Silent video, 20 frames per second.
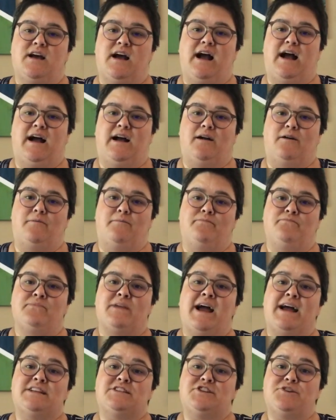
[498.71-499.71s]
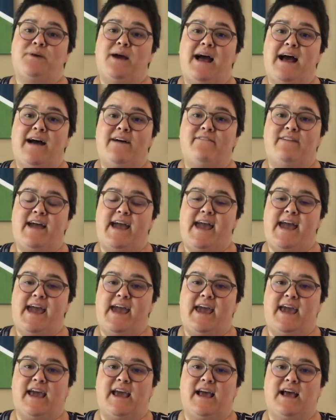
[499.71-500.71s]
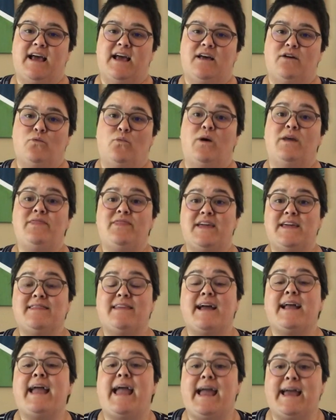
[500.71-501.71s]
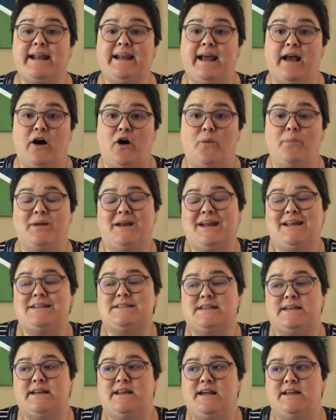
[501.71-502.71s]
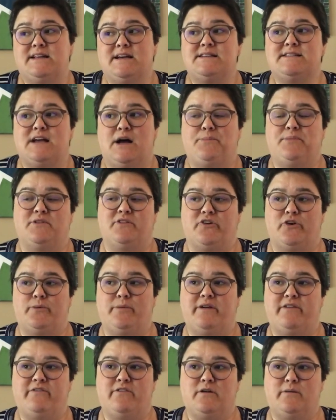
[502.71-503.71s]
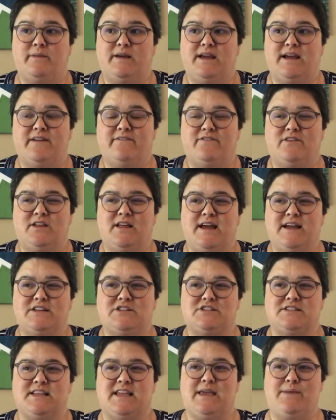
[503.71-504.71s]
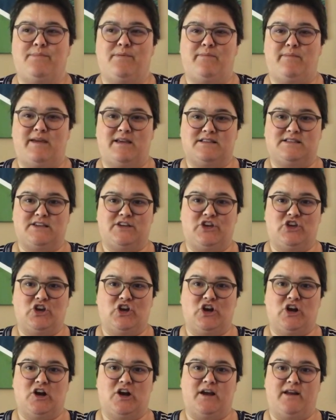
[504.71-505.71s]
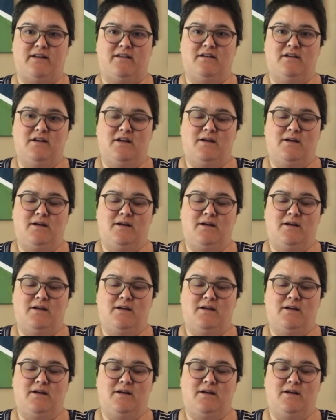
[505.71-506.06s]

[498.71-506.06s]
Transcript: I do have one thing that can help, and it does help a little bit for me, I feel like, just keeping me secure and